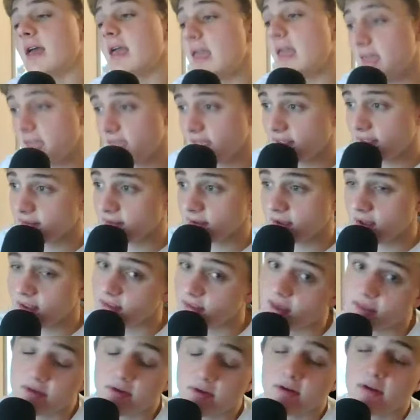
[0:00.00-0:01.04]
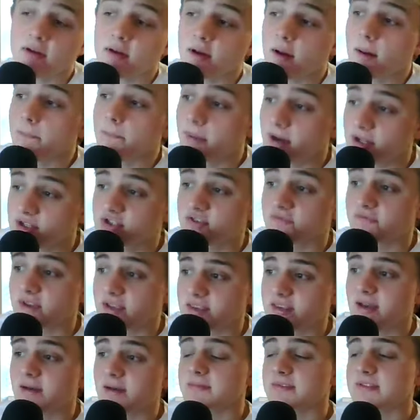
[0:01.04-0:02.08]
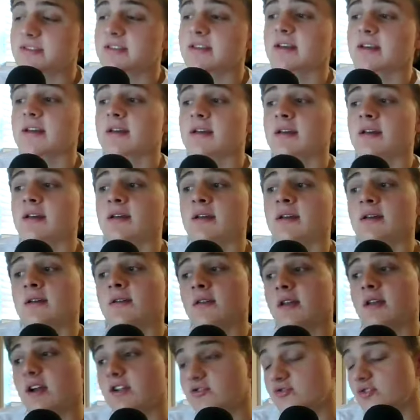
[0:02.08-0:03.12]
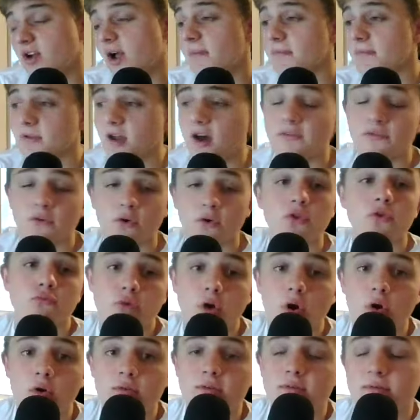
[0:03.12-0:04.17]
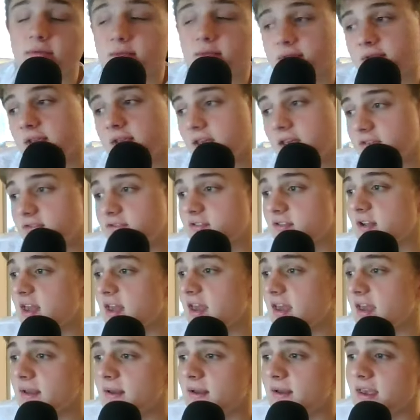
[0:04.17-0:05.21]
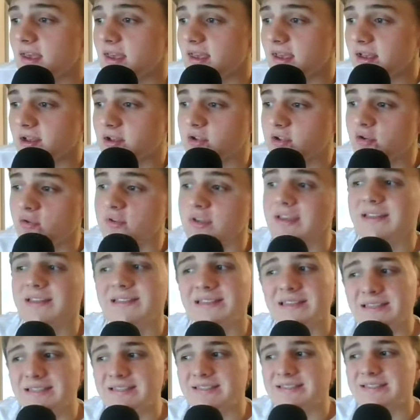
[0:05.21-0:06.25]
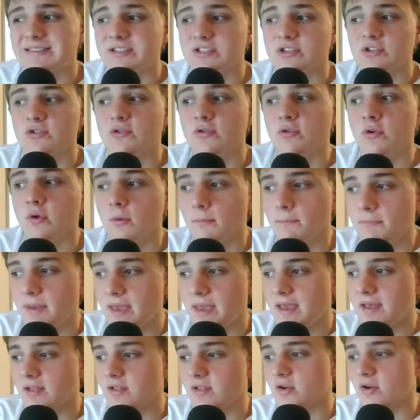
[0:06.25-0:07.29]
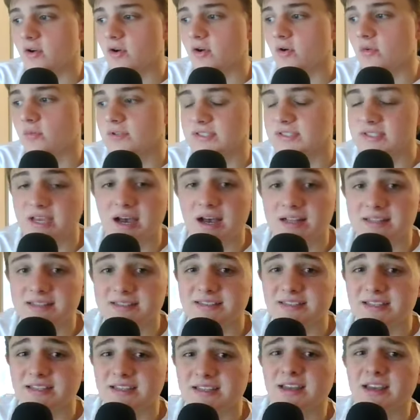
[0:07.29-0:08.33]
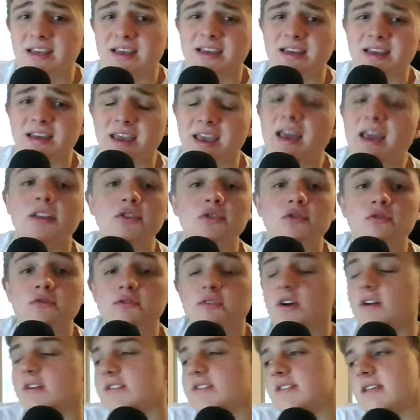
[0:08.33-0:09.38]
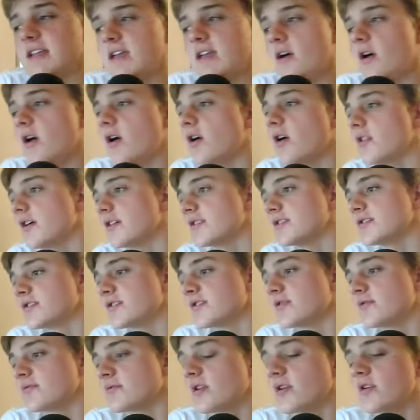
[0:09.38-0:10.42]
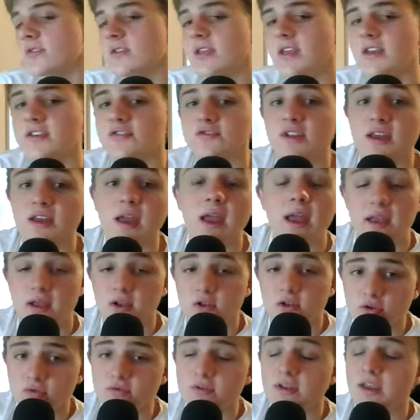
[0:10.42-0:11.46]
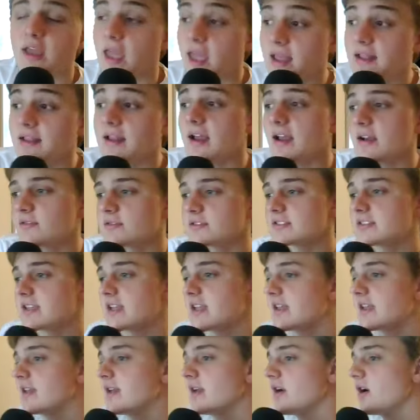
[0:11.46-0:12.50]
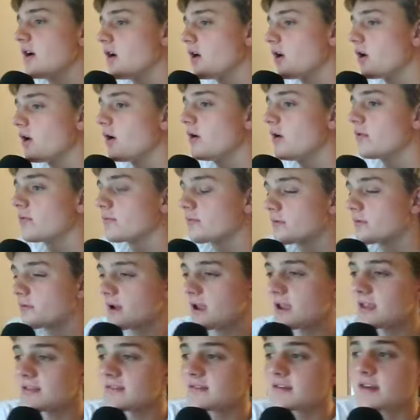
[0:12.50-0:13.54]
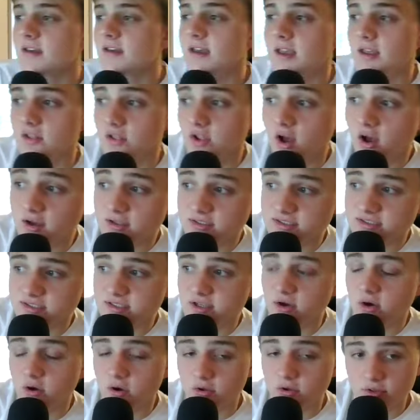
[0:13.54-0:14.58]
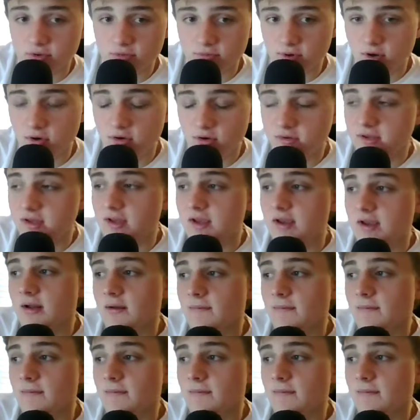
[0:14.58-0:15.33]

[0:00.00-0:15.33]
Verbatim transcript: And another bunch of victims got dropped off on the road yesterday, including TCU, Baylor, Wisconsin, and Utah State, all lost on the road yesterday, including and Iowa State, all were ranked and lost on the road